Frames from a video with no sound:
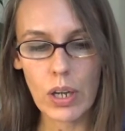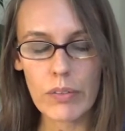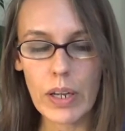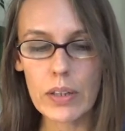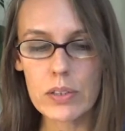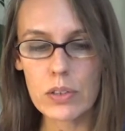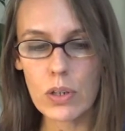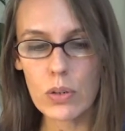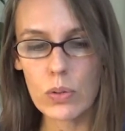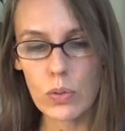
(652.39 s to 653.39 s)
Rightly
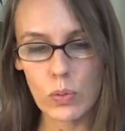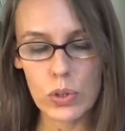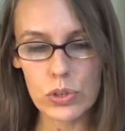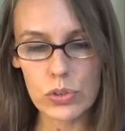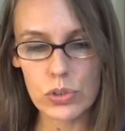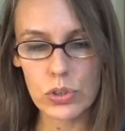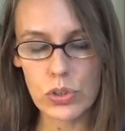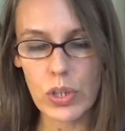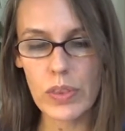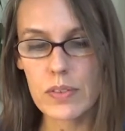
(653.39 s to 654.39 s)
so, we choose to
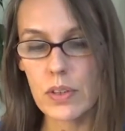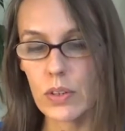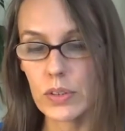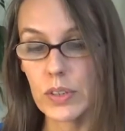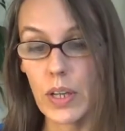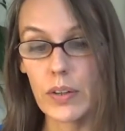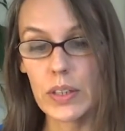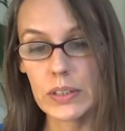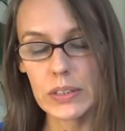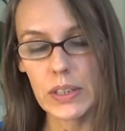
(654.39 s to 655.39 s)
treat the sickle cell
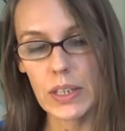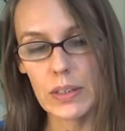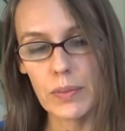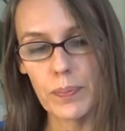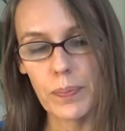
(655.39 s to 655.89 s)
instead.